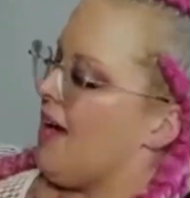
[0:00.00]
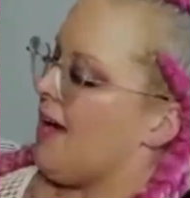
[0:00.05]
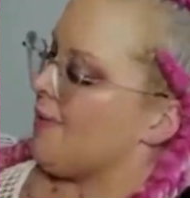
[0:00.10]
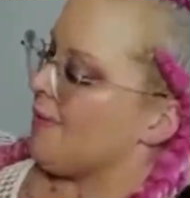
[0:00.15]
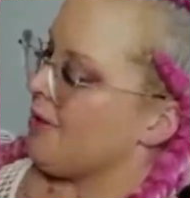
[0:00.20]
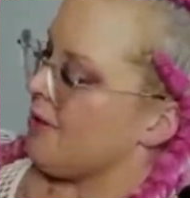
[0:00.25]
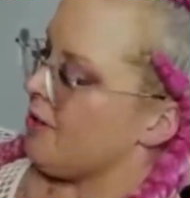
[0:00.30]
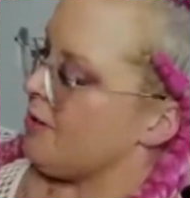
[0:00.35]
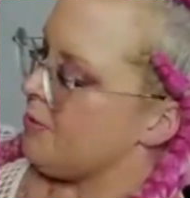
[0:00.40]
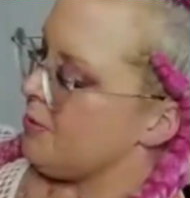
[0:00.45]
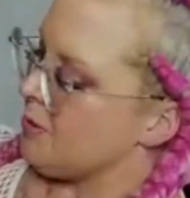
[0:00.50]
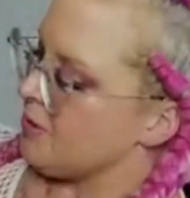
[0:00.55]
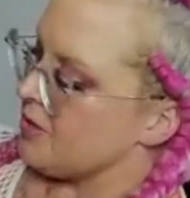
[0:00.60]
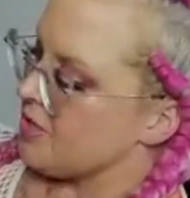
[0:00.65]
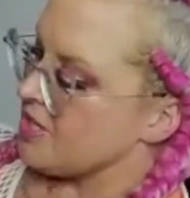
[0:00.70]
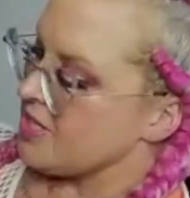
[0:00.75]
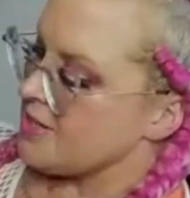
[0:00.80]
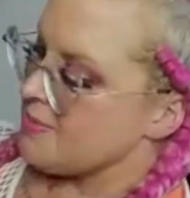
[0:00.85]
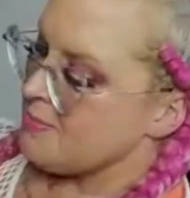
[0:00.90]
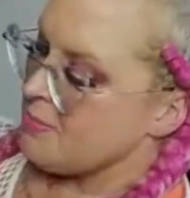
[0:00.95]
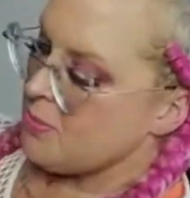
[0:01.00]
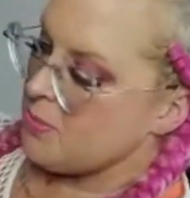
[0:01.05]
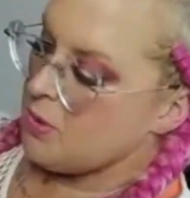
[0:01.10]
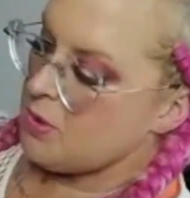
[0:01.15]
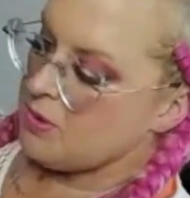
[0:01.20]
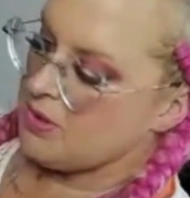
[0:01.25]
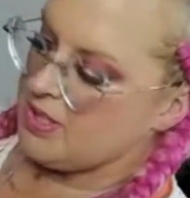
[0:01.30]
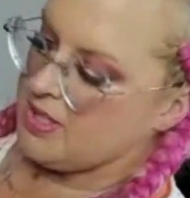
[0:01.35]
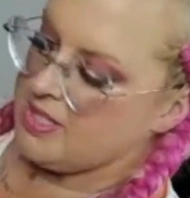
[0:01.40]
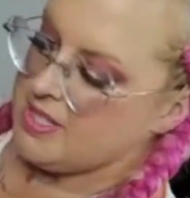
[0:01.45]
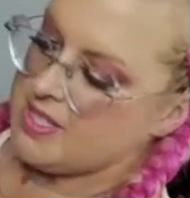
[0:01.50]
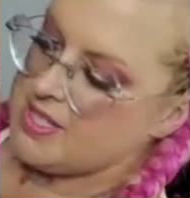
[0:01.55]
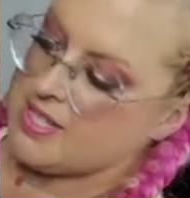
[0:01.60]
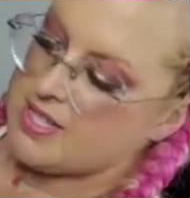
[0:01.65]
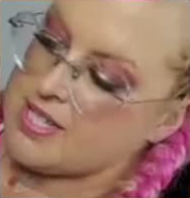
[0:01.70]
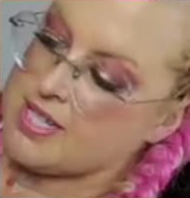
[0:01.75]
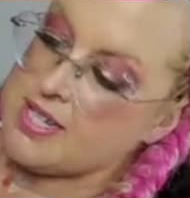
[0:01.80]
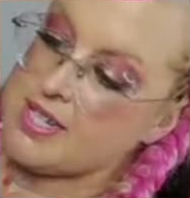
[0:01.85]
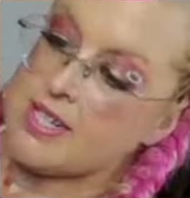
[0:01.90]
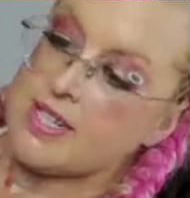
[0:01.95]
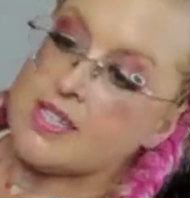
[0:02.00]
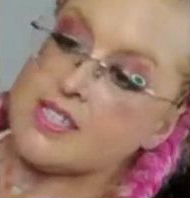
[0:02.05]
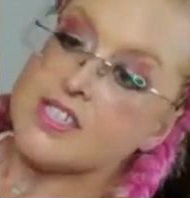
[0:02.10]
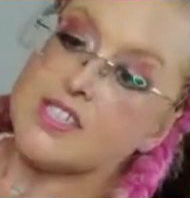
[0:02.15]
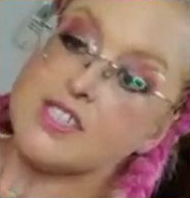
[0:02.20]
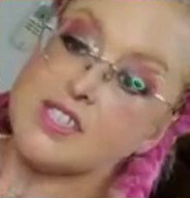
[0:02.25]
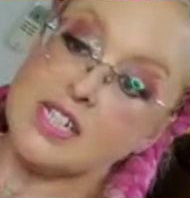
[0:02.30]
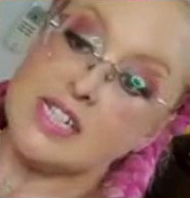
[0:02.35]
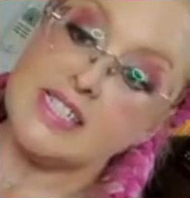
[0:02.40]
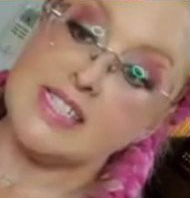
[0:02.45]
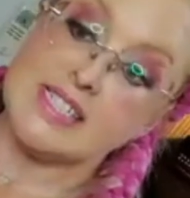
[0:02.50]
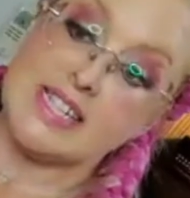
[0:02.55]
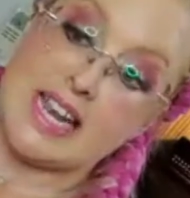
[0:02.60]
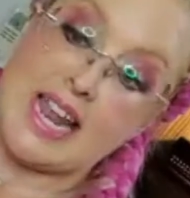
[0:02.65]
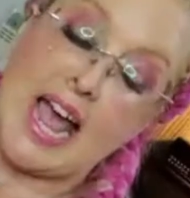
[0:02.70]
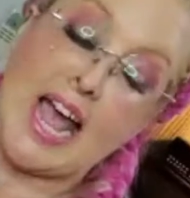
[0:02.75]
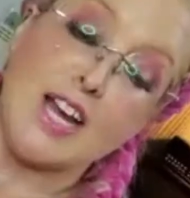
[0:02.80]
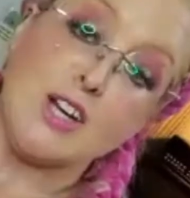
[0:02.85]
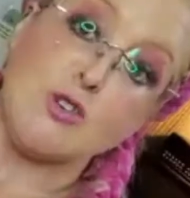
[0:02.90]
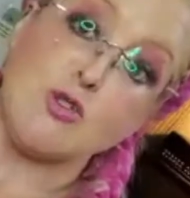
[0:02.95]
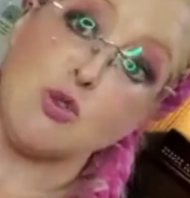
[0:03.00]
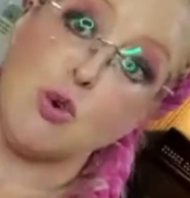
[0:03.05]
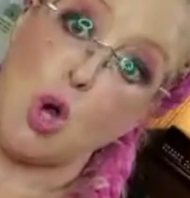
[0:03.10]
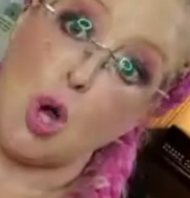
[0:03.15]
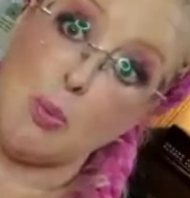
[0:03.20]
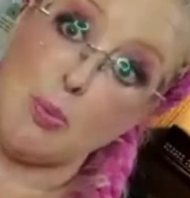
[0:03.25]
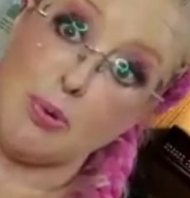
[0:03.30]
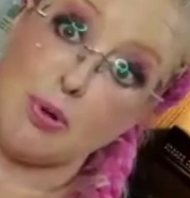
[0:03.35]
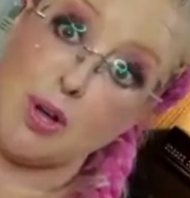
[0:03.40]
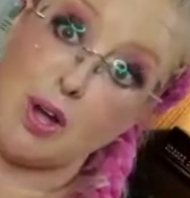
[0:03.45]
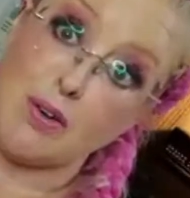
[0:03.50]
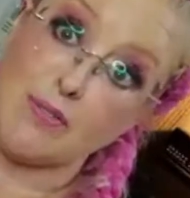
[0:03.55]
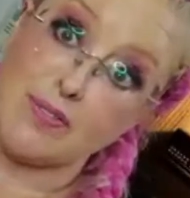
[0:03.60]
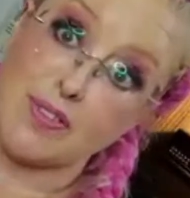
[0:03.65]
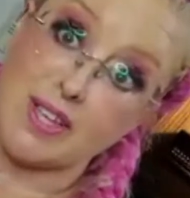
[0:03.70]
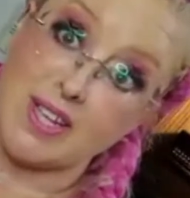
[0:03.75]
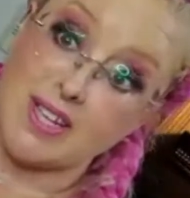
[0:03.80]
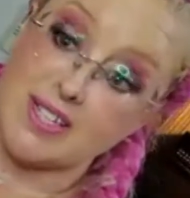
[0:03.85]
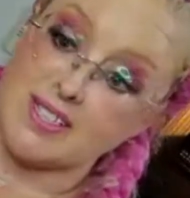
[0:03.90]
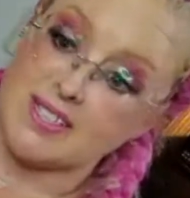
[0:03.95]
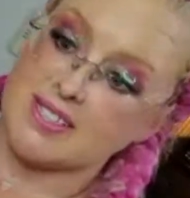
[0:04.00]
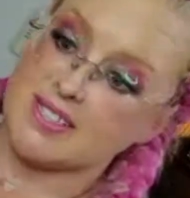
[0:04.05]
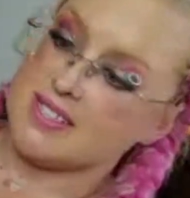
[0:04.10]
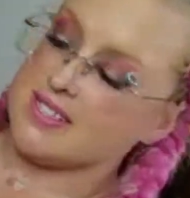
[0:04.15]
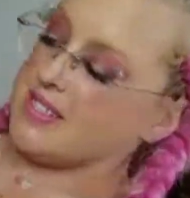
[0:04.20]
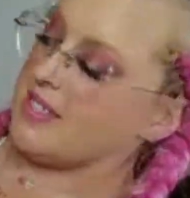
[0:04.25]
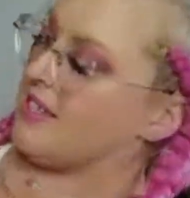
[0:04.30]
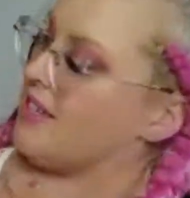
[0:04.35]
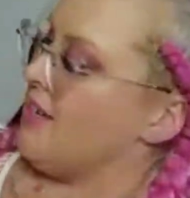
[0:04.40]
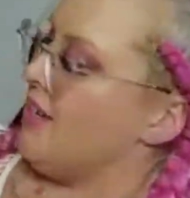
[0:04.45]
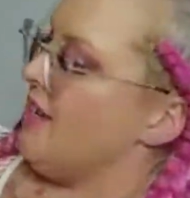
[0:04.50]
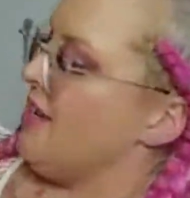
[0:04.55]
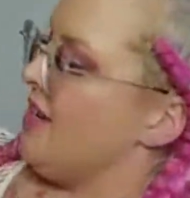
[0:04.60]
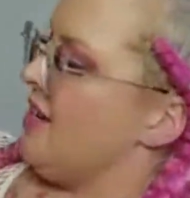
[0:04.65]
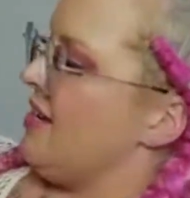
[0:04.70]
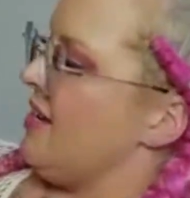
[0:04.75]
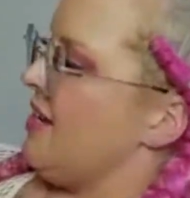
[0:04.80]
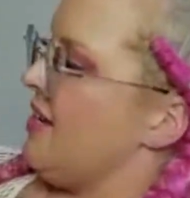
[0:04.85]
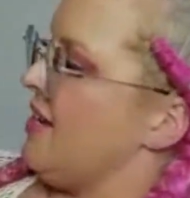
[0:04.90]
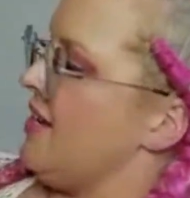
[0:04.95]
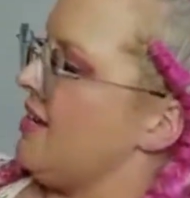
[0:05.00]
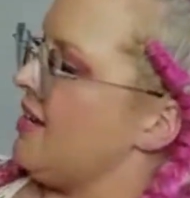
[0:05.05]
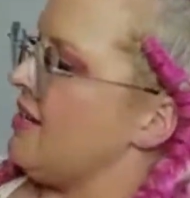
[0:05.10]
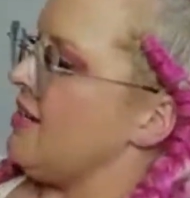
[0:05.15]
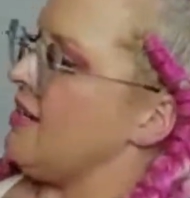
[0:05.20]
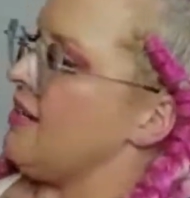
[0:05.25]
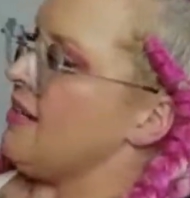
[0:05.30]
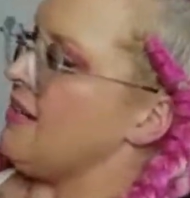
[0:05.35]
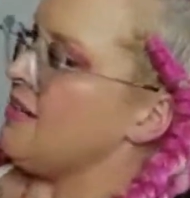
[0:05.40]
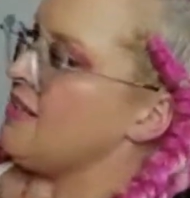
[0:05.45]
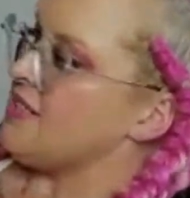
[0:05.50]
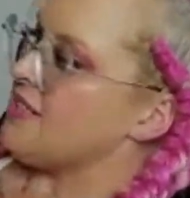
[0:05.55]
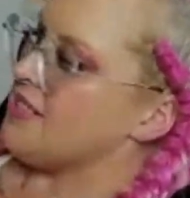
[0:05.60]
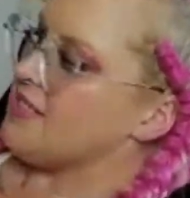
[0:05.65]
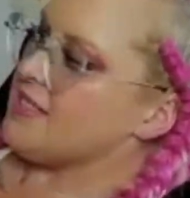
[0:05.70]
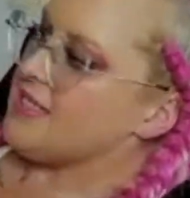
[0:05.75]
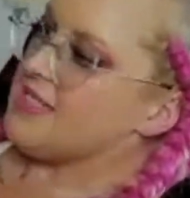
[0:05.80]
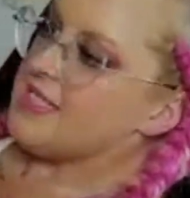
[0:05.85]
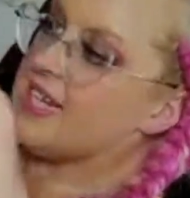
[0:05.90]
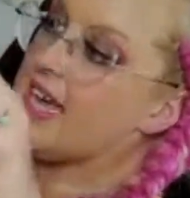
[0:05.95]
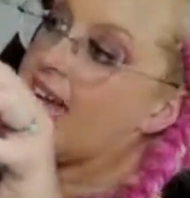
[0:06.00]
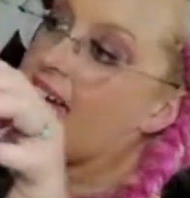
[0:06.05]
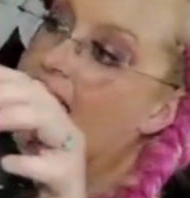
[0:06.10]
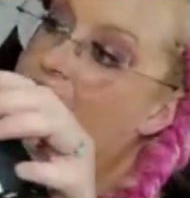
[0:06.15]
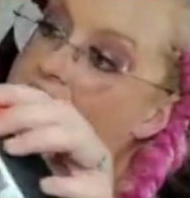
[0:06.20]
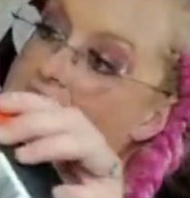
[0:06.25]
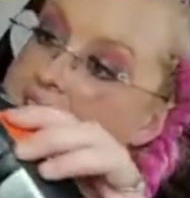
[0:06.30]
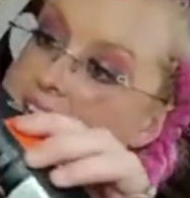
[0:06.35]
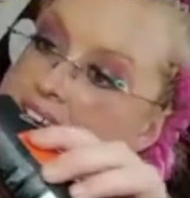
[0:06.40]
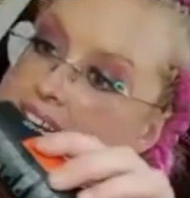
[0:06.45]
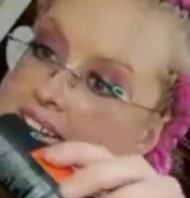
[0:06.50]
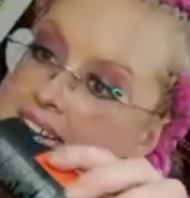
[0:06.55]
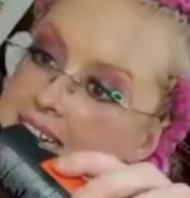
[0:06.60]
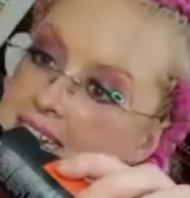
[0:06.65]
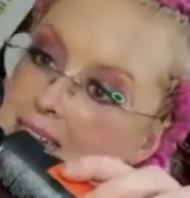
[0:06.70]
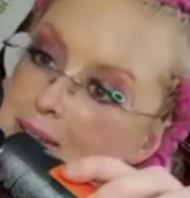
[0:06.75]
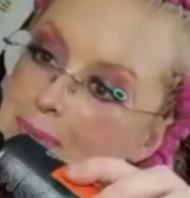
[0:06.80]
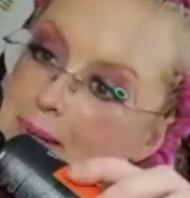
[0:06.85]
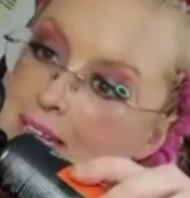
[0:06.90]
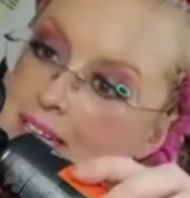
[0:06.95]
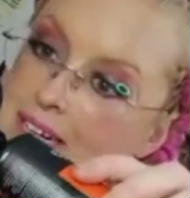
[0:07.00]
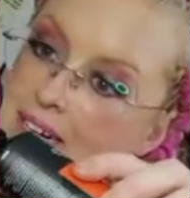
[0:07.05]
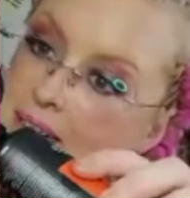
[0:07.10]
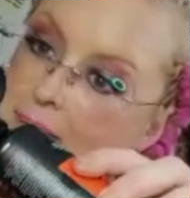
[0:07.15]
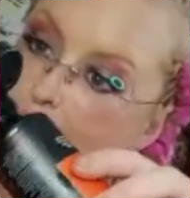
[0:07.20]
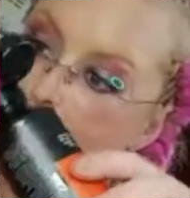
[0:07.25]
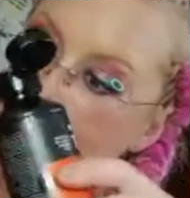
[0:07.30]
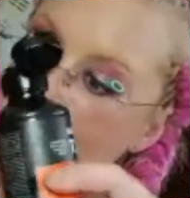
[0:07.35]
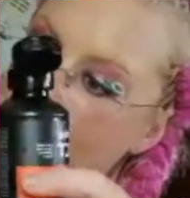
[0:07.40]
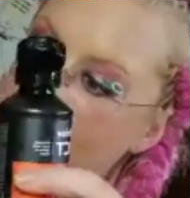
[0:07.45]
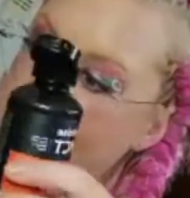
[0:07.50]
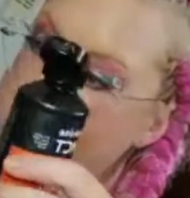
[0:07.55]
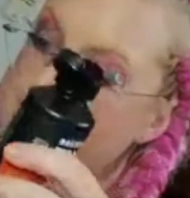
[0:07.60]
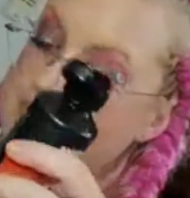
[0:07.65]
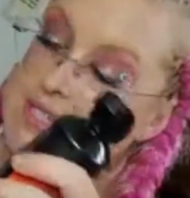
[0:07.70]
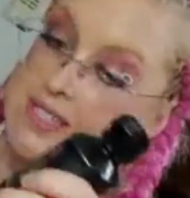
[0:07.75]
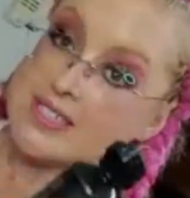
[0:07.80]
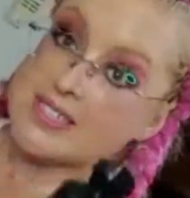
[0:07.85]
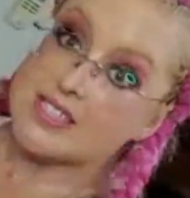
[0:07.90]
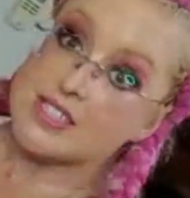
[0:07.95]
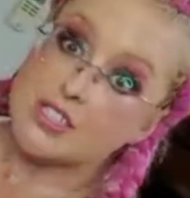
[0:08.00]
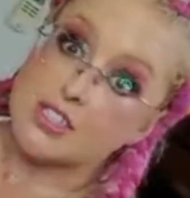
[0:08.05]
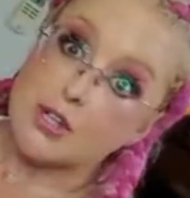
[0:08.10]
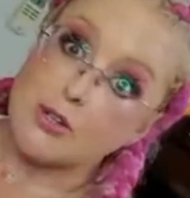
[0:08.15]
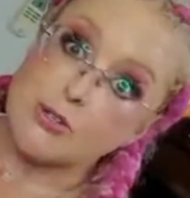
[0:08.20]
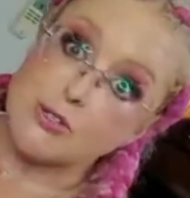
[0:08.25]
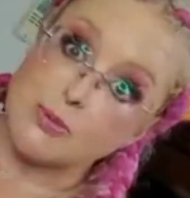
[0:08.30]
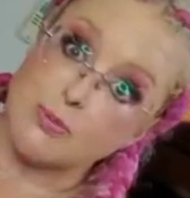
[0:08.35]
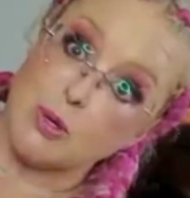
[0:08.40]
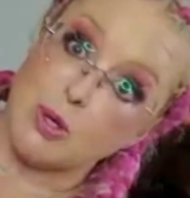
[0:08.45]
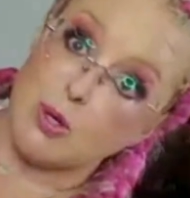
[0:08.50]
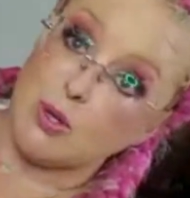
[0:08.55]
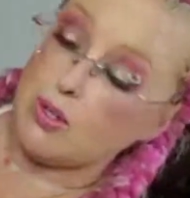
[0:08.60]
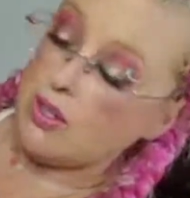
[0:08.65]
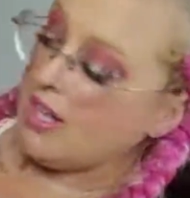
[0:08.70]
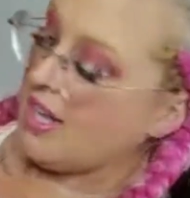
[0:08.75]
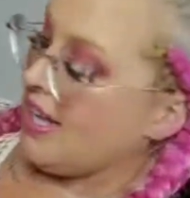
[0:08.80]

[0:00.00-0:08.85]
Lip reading: I'm going to put the smallest, just a drop of this in, just a tiny little bit. Boop. So small.